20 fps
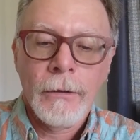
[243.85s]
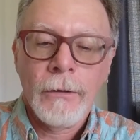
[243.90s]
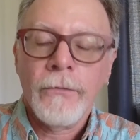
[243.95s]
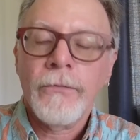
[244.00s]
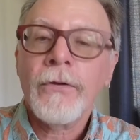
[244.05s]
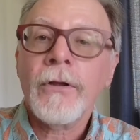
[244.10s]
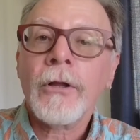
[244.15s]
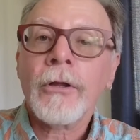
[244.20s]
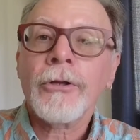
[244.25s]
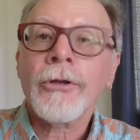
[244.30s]

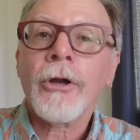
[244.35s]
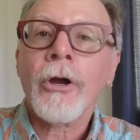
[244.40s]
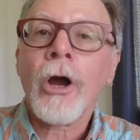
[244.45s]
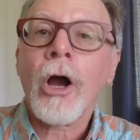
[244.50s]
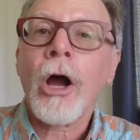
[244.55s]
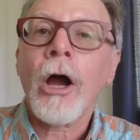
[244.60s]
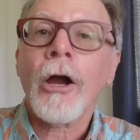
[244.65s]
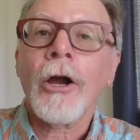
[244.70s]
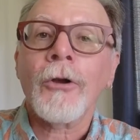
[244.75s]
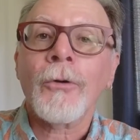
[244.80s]
Fill your
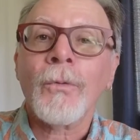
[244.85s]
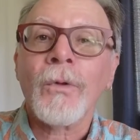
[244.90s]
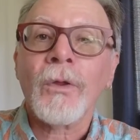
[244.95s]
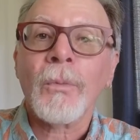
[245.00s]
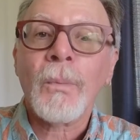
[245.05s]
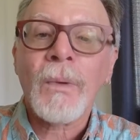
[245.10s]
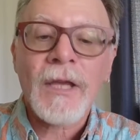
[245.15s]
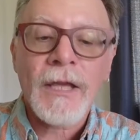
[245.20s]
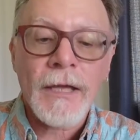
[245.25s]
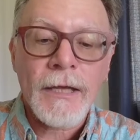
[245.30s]
heart
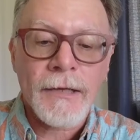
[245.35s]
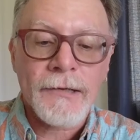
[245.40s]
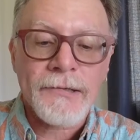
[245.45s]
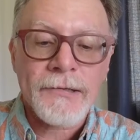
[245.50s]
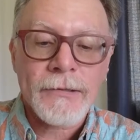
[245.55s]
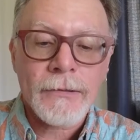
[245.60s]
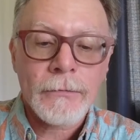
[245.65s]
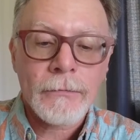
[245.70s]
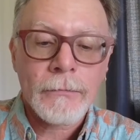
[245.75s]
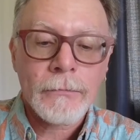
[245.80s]
with
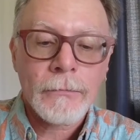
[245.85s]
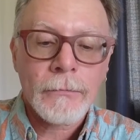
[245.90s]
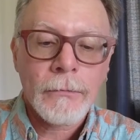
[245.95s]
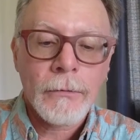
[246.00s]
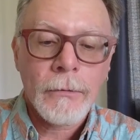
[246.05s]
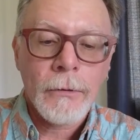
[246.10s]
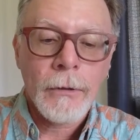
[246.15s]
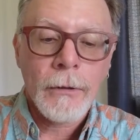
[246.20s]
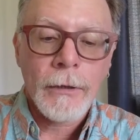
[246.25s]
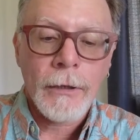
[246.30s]
peace
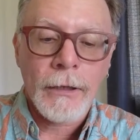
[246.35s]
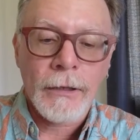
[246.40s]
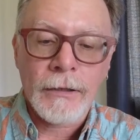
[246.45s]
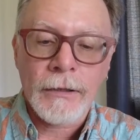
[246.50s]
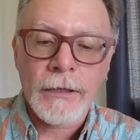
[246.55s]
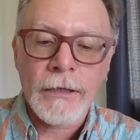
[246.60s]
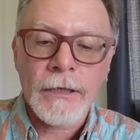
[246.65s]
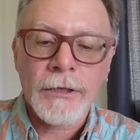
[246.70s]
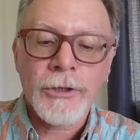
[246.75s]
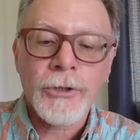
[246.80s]
and
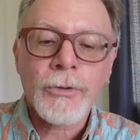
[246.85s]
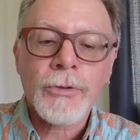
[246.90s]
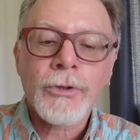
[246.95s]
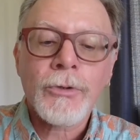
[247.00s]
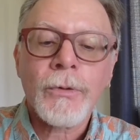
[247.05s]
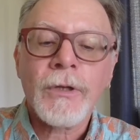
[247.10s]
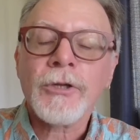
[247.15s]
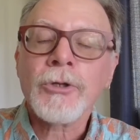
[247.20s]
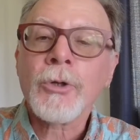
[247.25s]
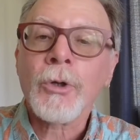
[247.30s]
lead you
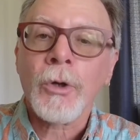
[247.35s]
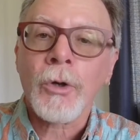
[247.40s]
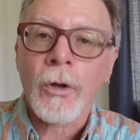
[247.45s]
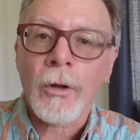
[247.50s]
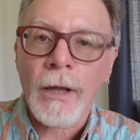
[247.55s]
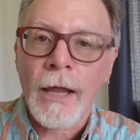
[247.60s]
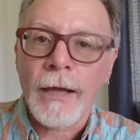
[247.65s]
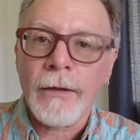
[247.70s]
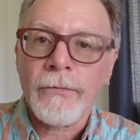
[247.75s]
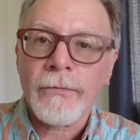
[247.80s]
to
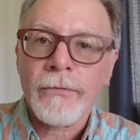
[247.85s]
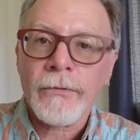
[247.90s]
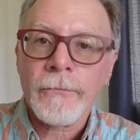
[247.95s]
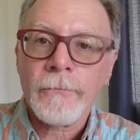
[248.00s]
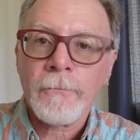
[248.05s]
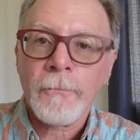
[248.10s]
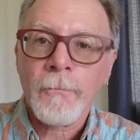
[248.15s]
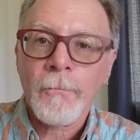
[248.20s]
eternal life.